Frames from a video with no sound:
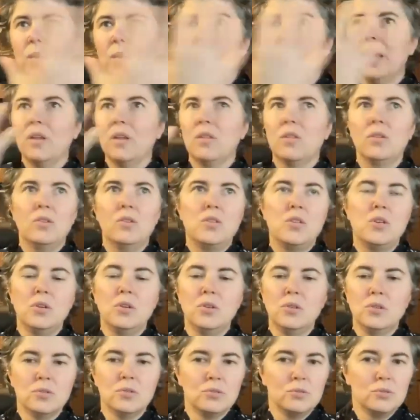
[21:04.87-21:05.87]
with
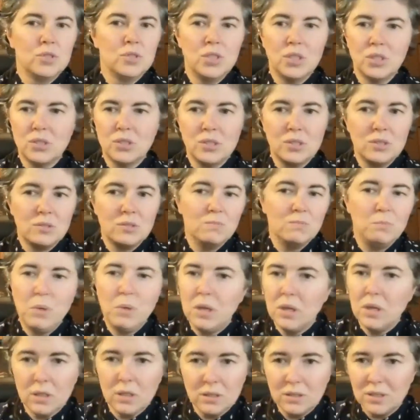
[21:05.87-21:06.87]
to just
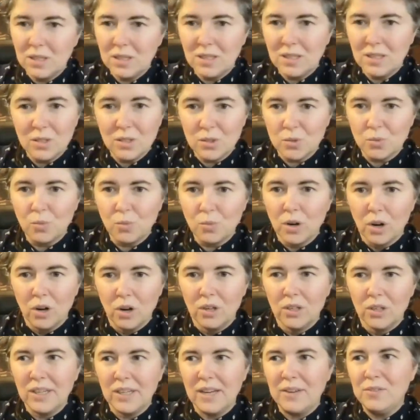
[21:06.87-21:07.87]
being in this
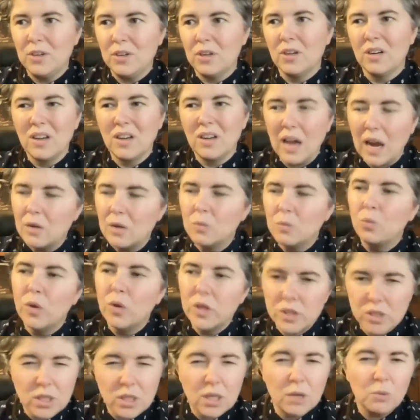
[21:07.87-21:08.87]
world, have you heard, I
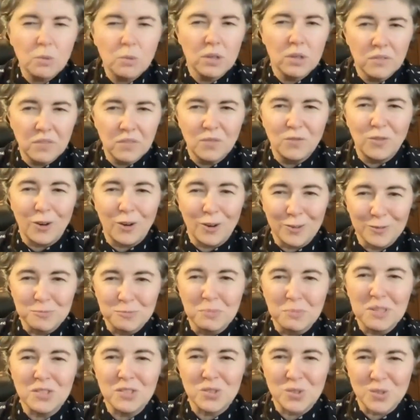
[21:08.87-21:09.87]
wish they would have involved
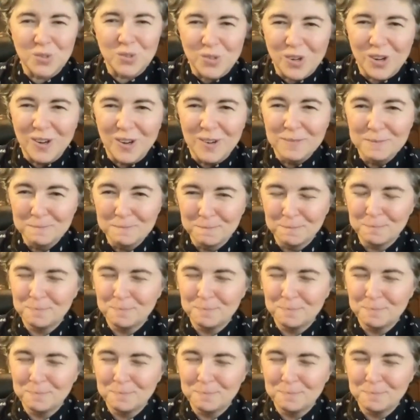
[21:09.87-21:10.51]
me sooner,